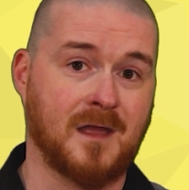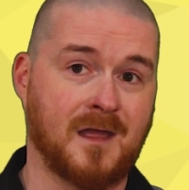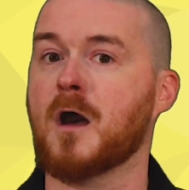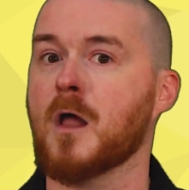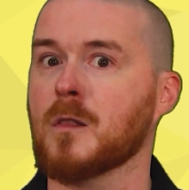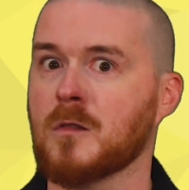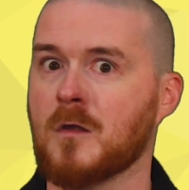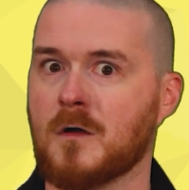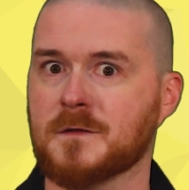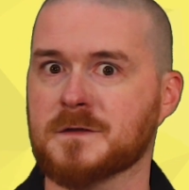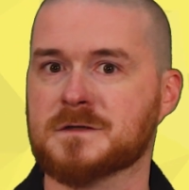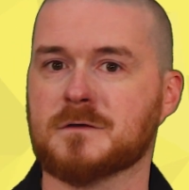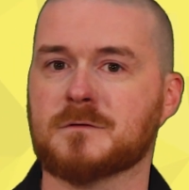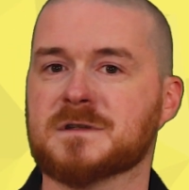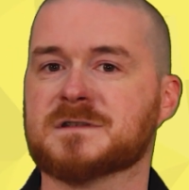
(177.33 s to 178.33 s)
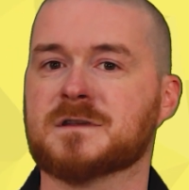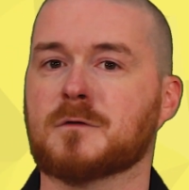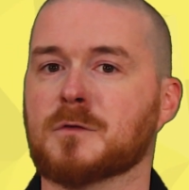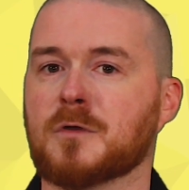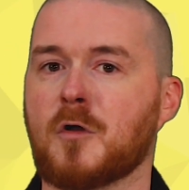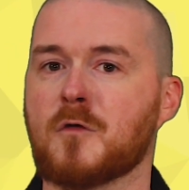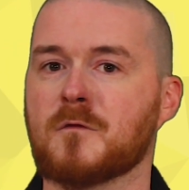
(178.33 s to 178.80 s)
A lot of the stories
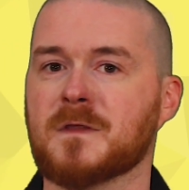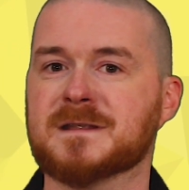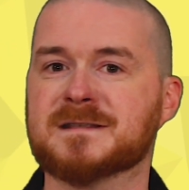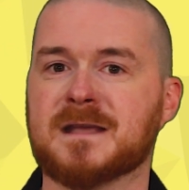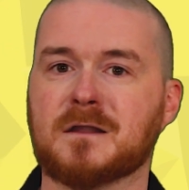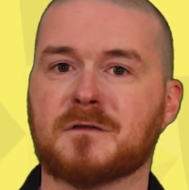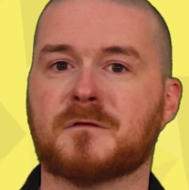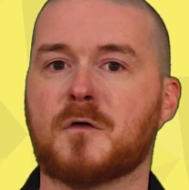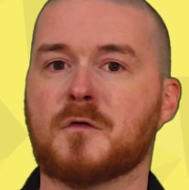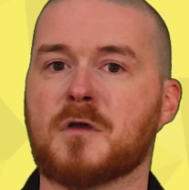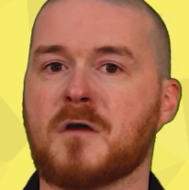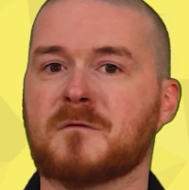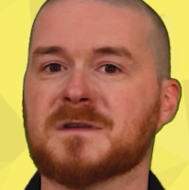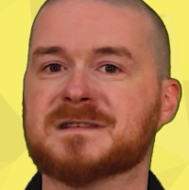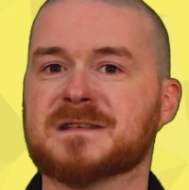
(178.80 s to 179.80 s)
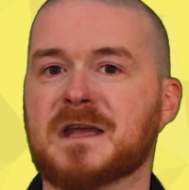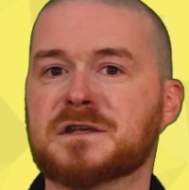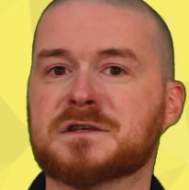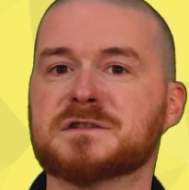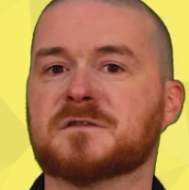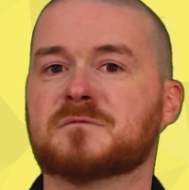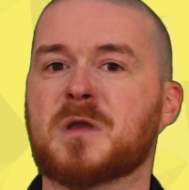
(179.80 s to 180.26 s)
told over the telephone
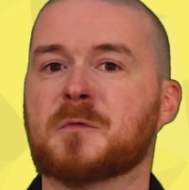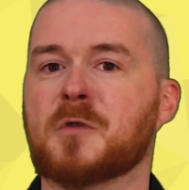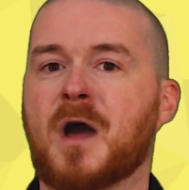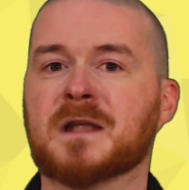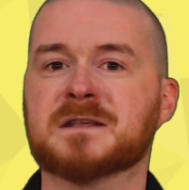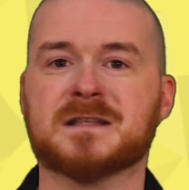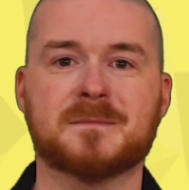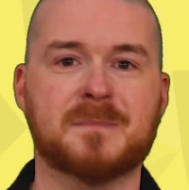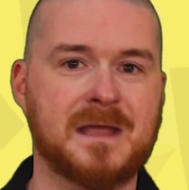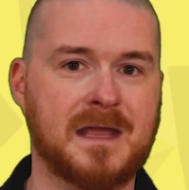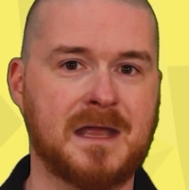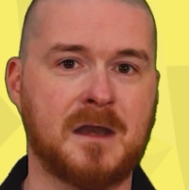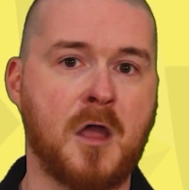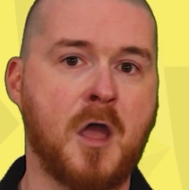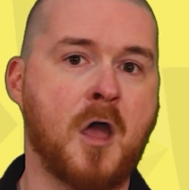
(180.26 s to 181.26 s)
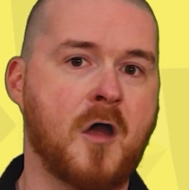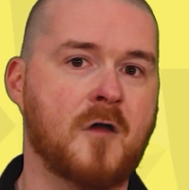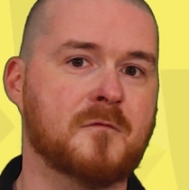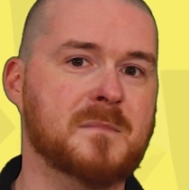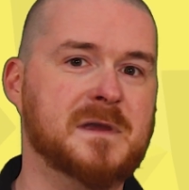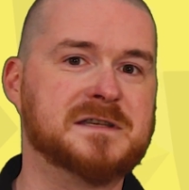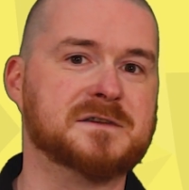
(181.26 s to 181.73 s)
conversations of people actually meeting,
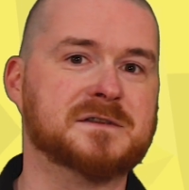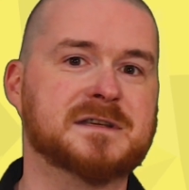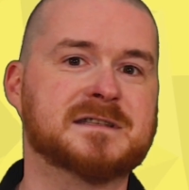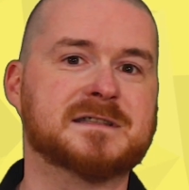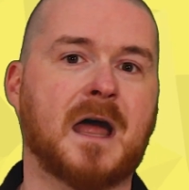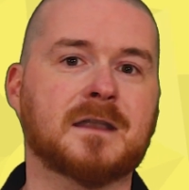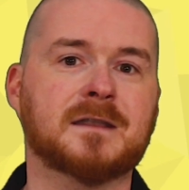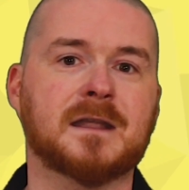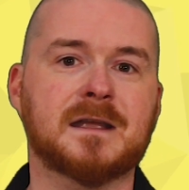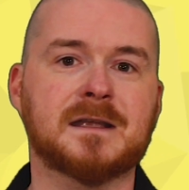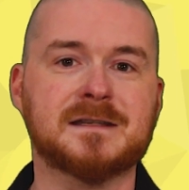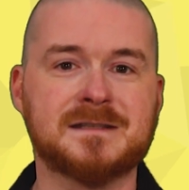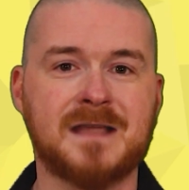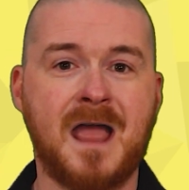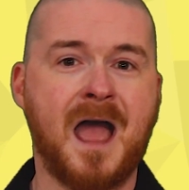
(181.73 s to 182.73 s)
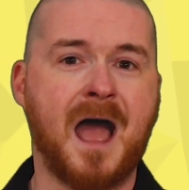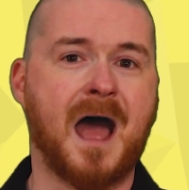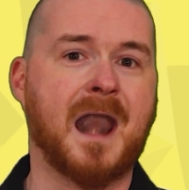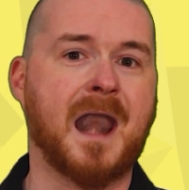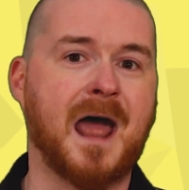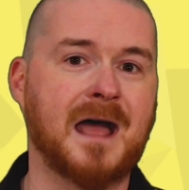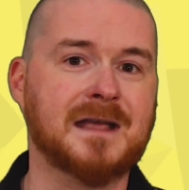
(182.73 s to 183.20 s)
of misunderstandings,
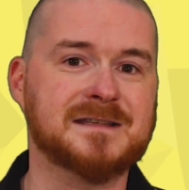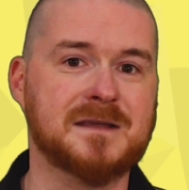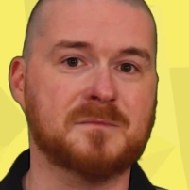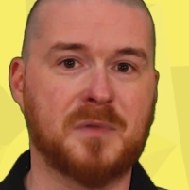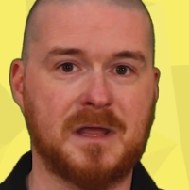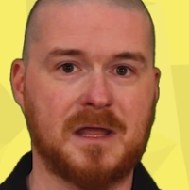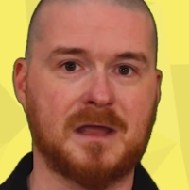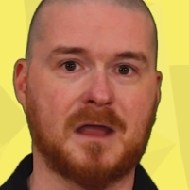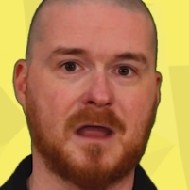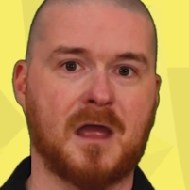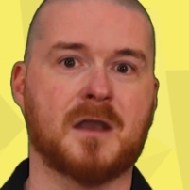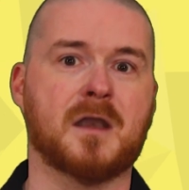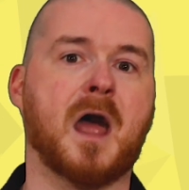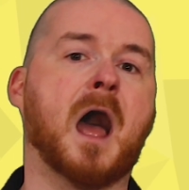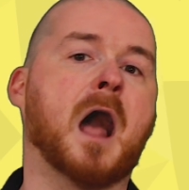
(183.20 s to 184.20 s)
and as it being an